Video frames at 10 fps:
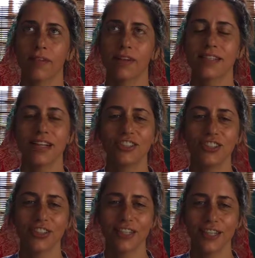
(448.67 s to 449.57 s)

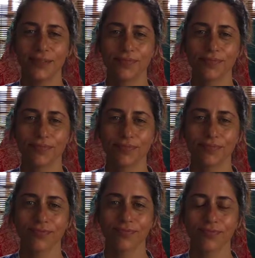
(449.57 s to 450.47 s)
essentially,
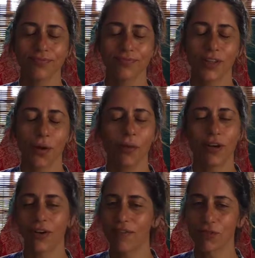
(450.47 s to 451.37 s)
we
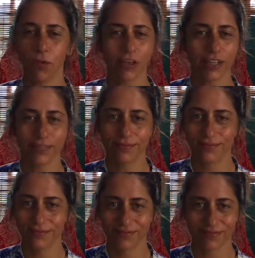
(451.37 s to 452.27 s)
don't have to worry.
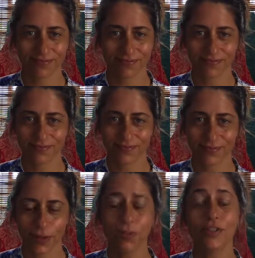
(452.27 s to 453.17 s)

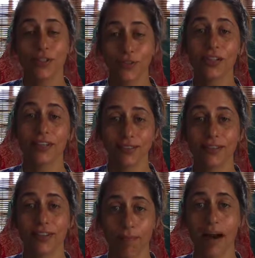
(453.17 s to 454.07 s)
We do live
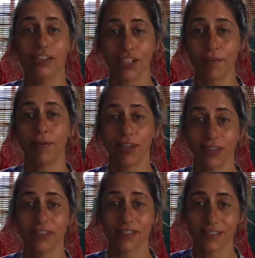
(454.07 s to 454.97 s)
in magic and
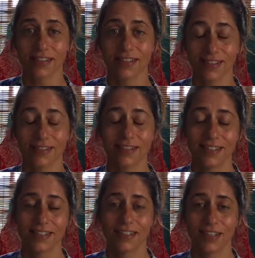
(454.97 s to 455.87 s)
miracles.
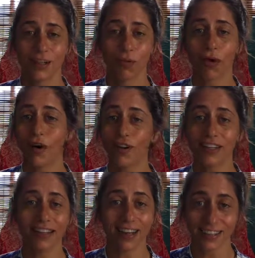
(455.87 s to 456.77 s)
We're all
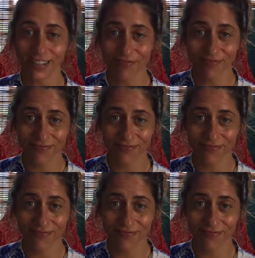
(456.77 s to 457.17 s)
connected.